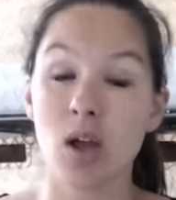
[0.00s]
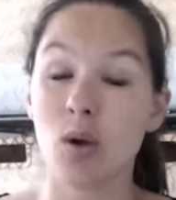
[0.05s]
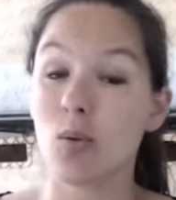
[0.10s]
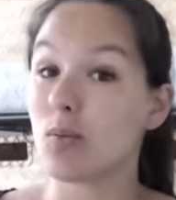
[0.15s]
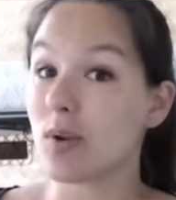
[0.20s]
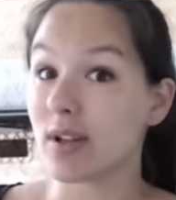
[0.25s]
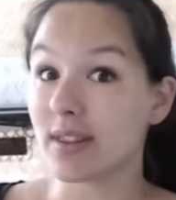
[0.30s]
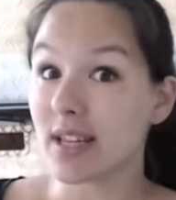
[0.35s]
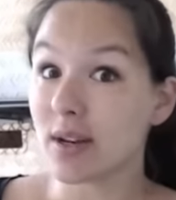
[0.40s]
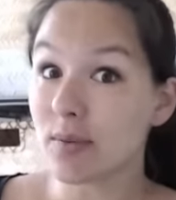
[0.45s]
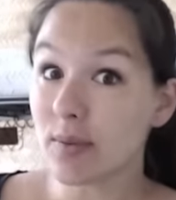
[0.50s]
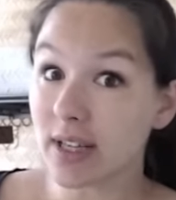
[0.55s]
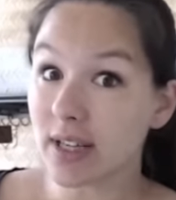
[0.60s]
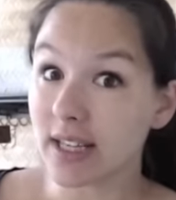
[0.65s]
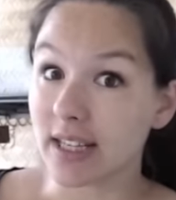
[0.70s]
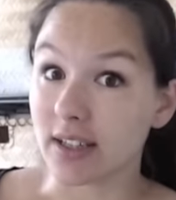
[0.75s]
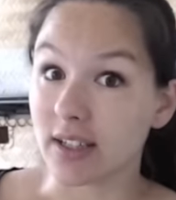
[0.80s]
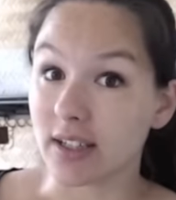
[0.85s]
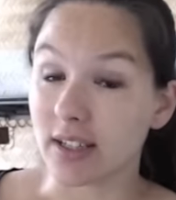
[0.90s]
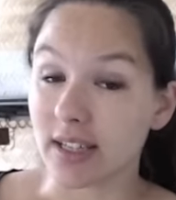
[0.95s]
what they really
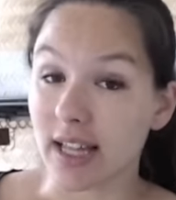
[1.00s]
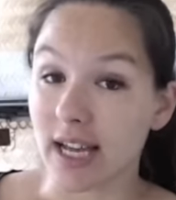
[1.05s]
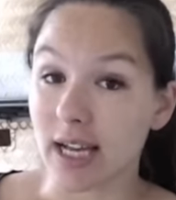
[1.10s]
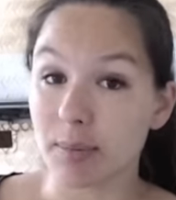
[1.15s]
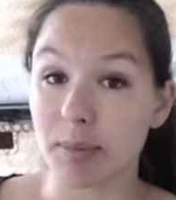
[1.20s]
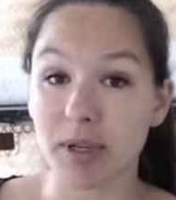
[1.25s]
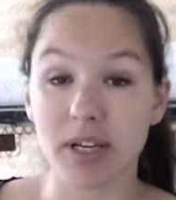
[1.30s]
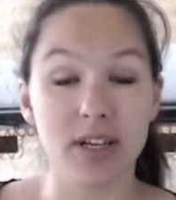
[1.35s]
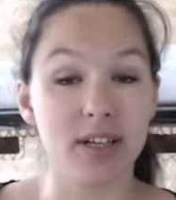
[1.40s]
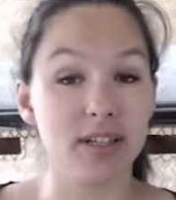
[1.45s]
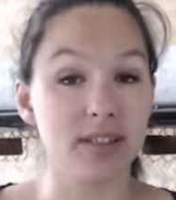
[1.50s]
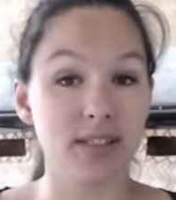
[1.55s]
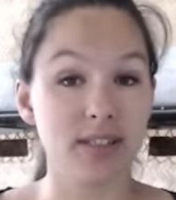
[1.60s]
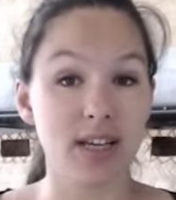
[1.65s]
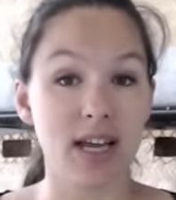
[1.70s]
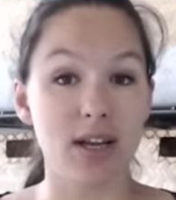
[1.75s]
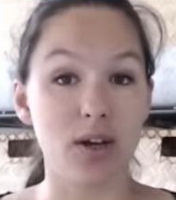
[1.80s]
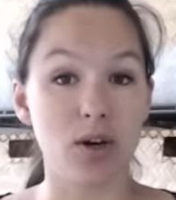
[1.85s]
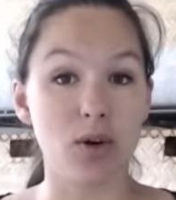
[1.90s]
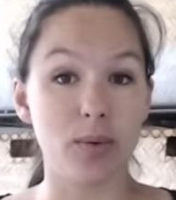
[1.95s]
look like, because
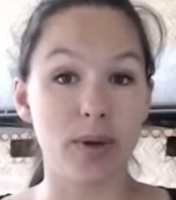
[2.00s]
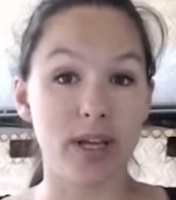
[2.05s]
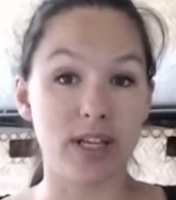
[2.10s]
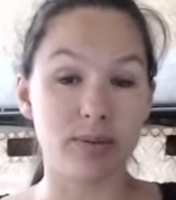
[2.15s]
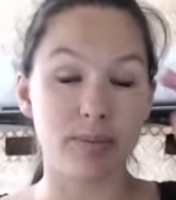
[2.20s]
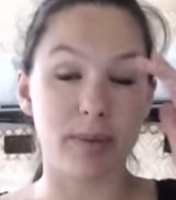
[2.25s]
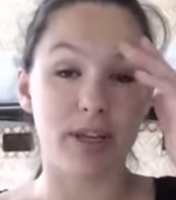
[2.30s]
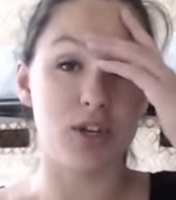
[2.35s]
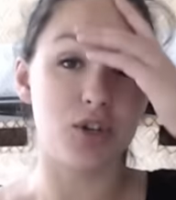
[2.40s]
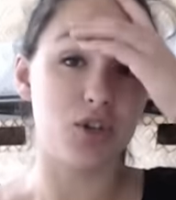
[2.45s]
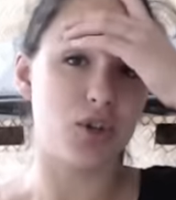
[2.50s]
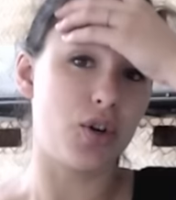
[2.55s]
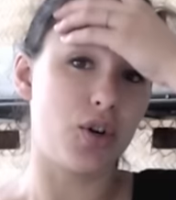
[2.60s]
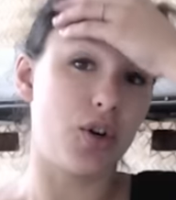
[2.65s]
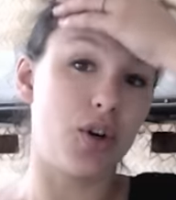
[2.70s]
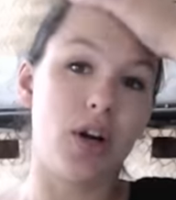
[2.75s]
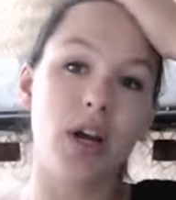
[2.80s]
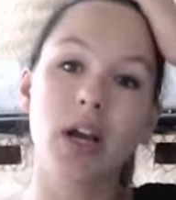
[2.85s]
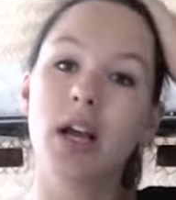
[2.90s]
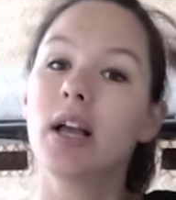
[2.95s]
I always make
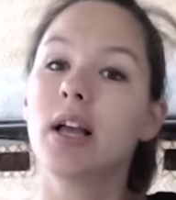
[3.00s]
sure